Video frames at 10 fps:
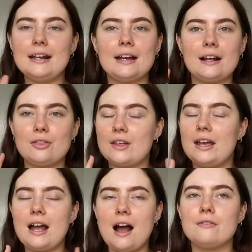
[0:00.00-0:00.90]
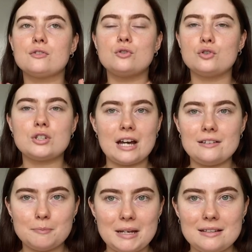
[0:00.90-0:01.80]
Like they have such
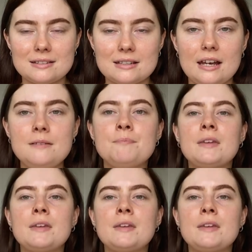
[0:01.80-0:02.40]
nice pieces in.